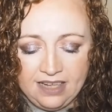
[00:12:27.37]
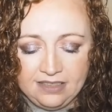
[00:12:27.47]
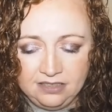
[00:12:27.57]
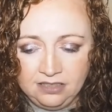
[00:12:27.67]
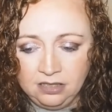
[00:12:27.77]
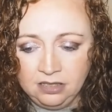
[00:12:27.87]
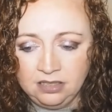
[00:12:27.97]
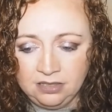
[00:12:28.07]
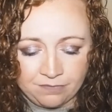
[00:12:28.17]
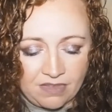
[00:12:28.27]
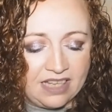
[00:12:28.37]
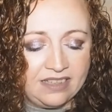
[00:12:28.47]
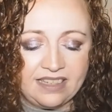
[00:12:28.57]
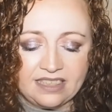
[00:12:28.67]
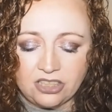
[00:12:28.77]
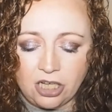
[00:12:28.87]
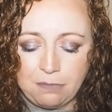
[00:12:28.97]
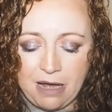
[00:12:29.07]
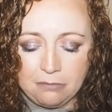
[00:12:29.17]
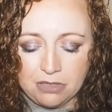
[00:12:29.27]
And then I saw
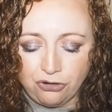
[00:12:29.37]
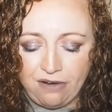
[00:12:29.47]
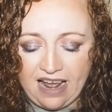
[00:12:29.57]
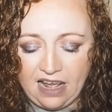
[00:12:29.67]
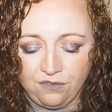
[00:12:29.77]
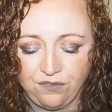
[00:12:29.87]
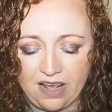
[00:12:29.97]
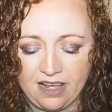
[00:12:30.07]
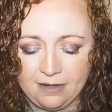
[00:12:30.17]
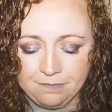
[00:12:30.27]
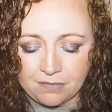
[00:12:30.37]
Pat McGrath um,